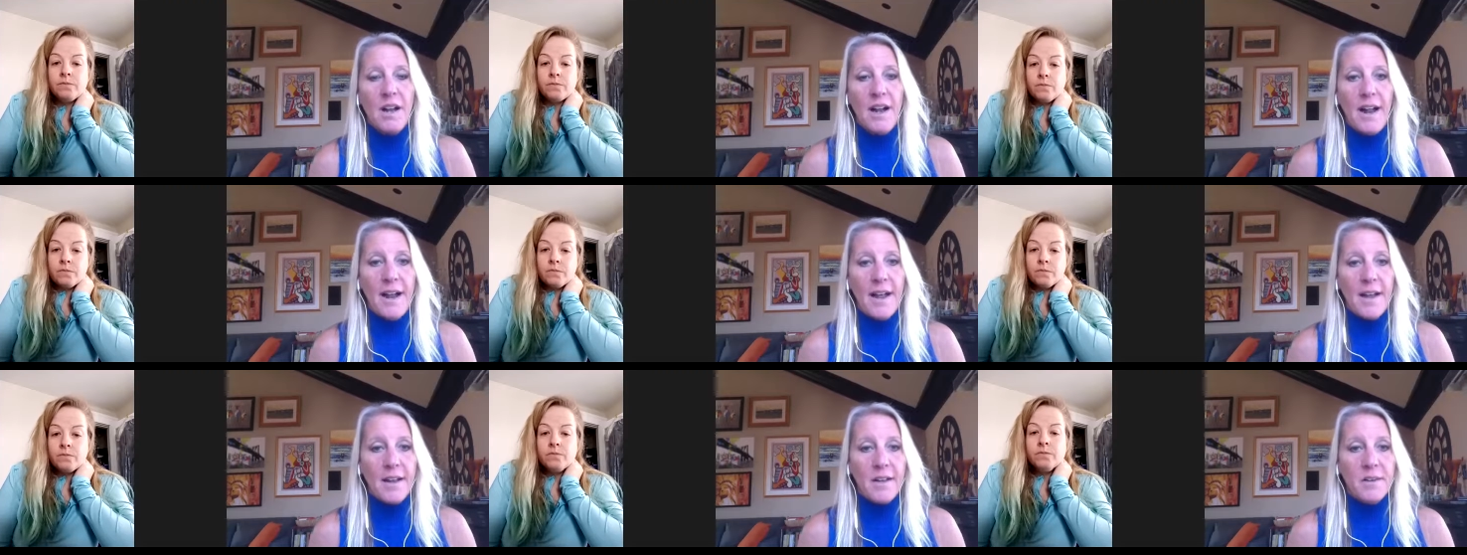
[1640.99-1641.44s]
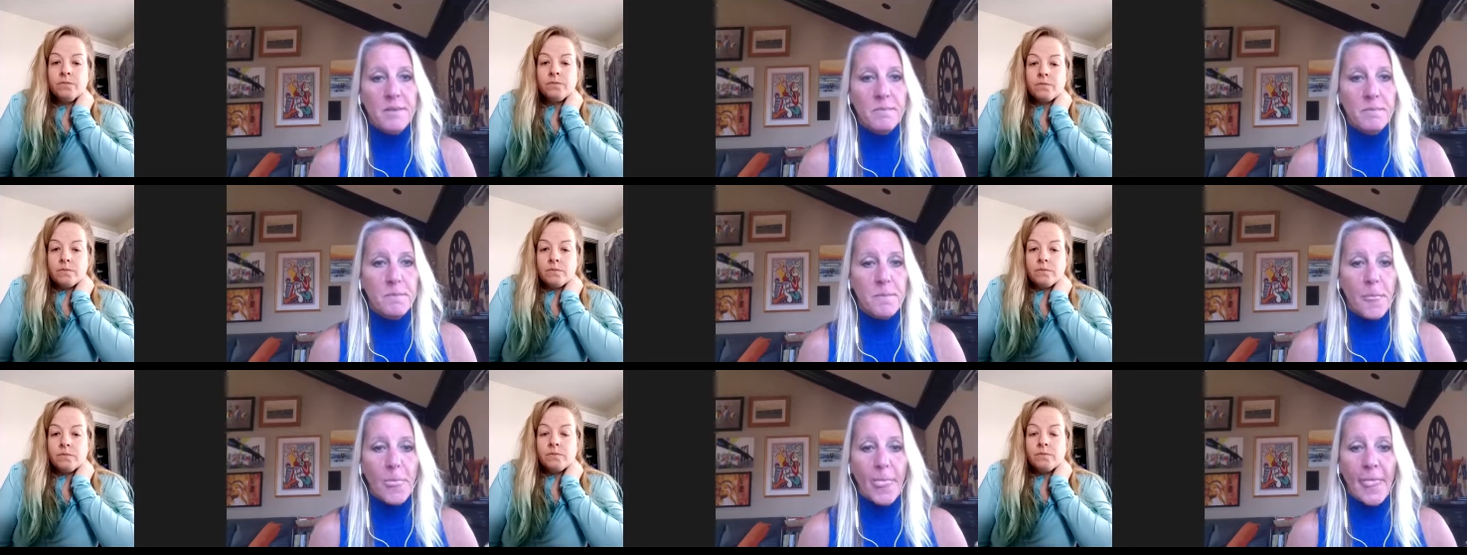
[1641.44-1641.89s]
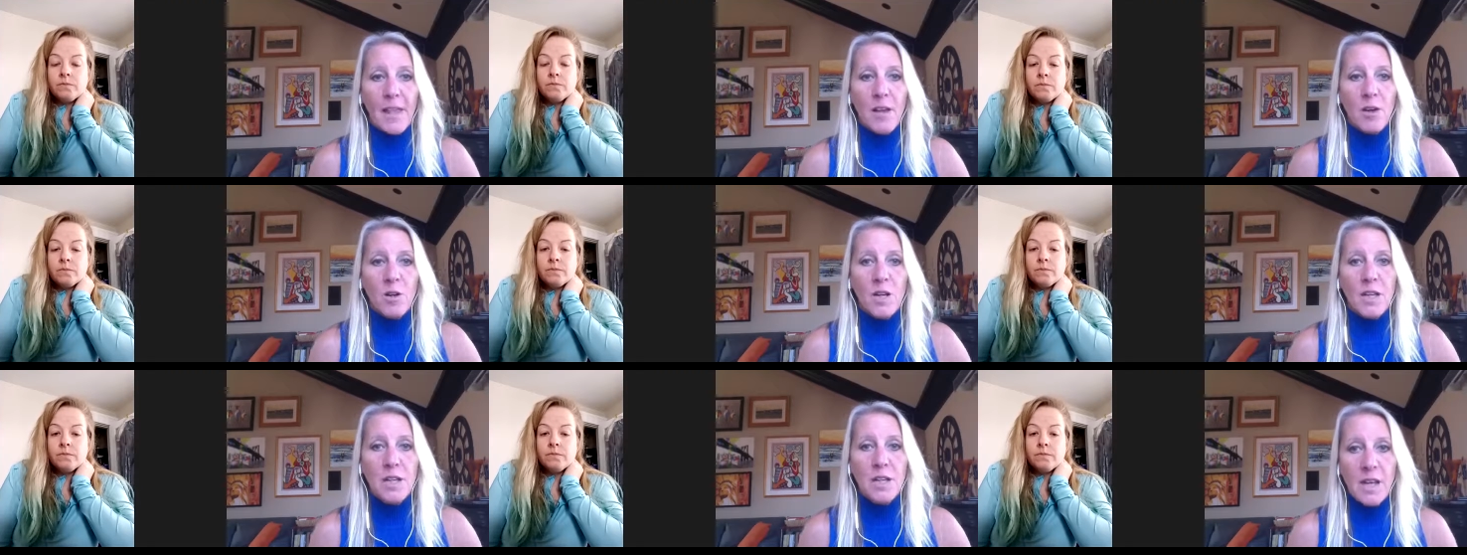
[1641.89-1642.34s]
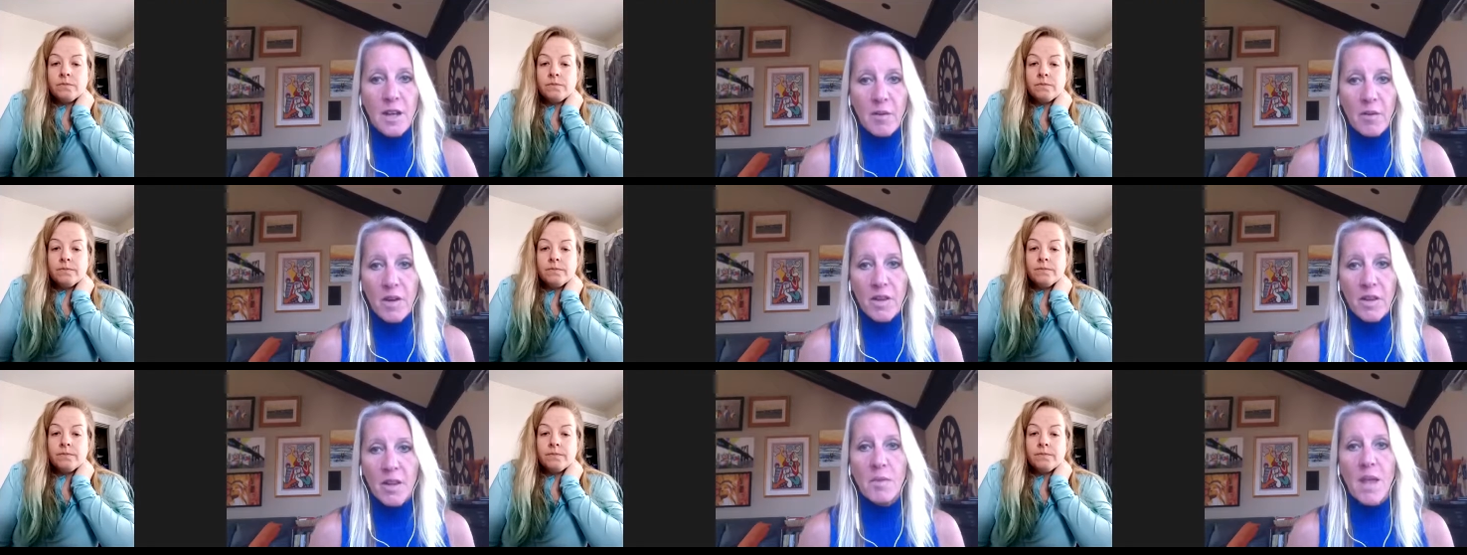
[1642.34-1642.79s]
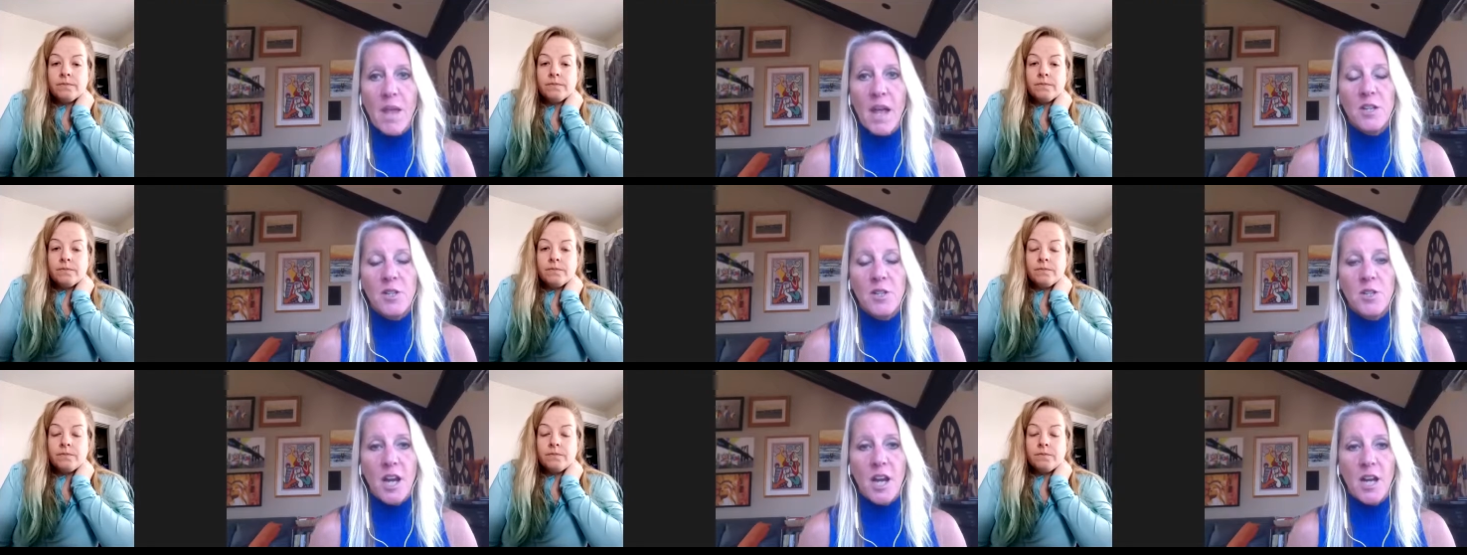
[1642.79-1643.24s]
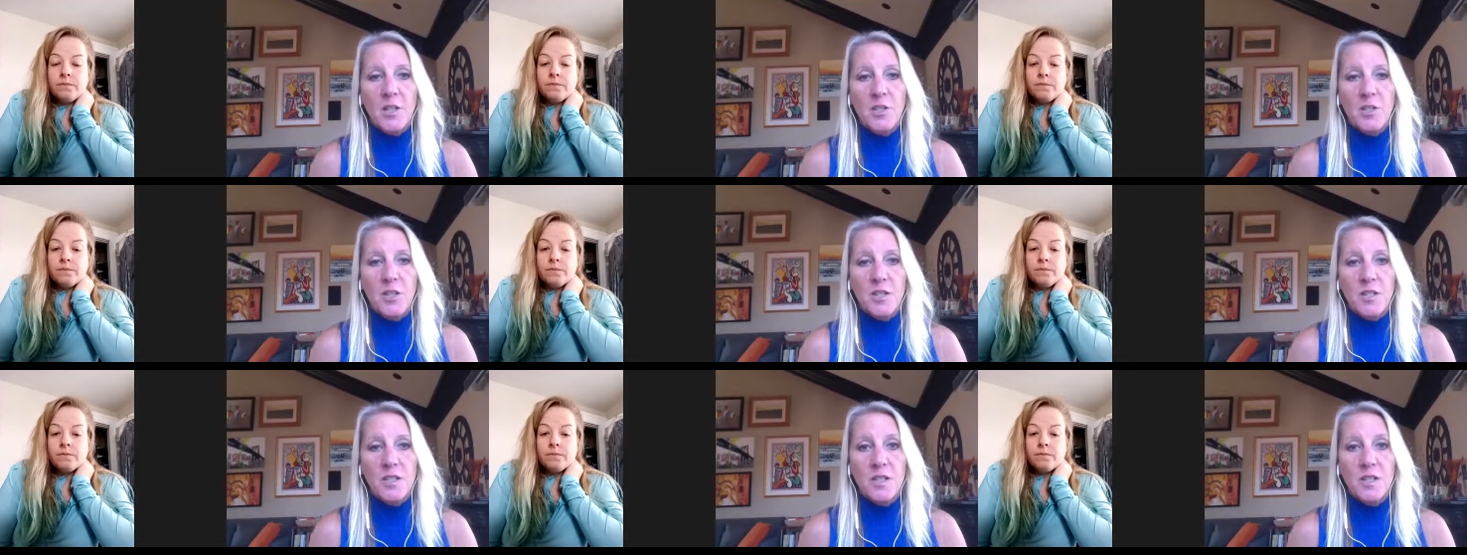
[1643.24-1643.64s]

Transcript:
Speaker 1: and you're giving them the education.